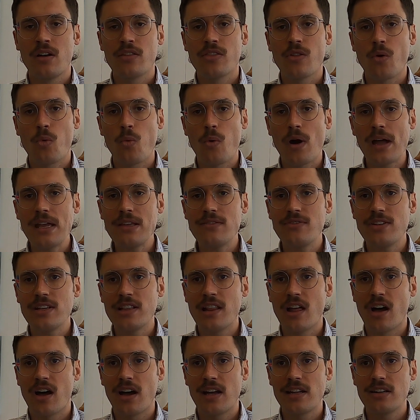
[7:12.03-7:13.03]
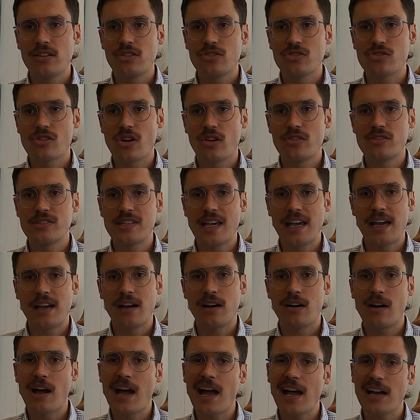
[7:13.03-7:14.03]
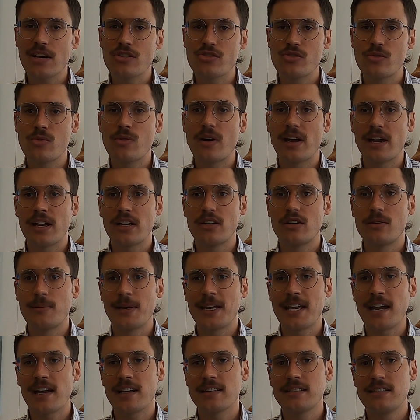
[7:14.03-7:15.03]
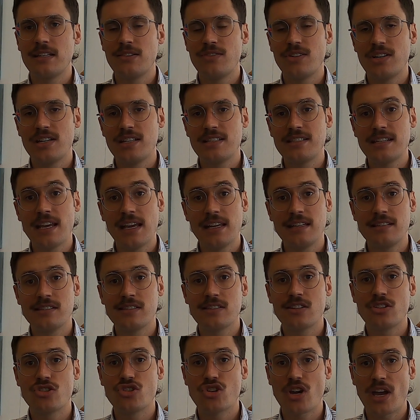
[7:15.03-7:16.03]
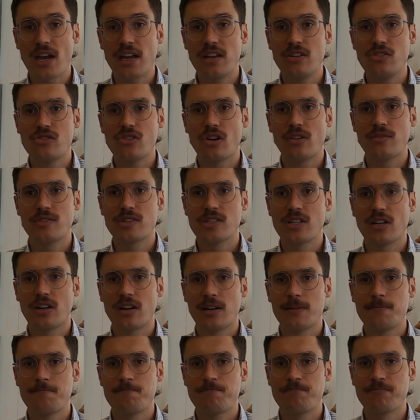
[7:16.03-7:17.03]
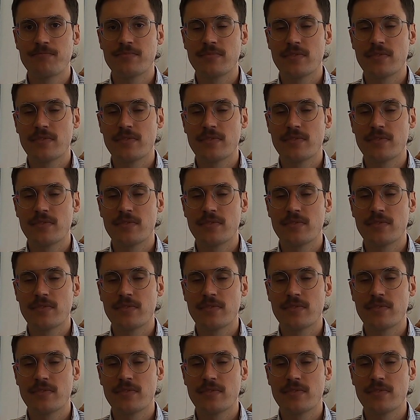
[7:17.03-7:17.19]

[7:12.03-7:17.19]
The wavy line shows how actual economic activity tends to change over time.